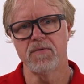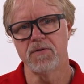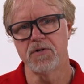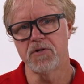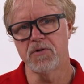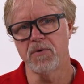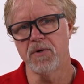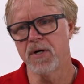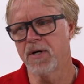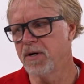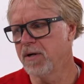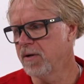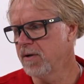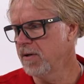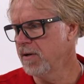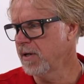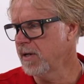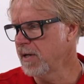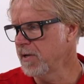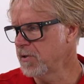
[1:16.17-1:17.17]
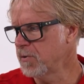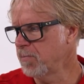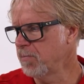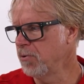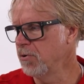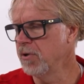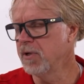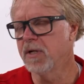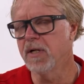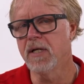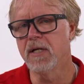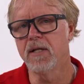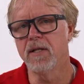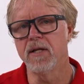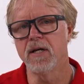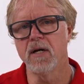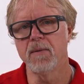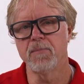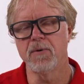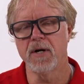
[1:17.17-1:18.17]
The trigger gets put in
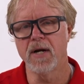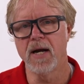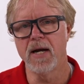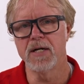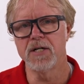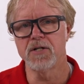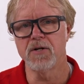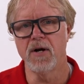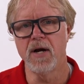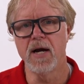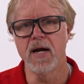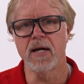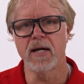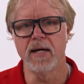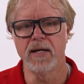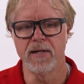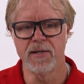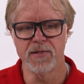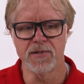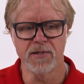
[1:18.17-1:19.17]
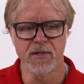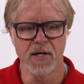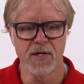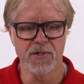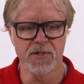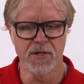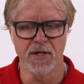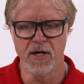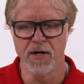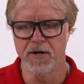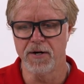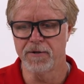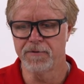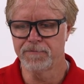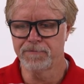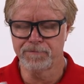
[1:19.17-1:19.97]
the upper guide track and is stationary.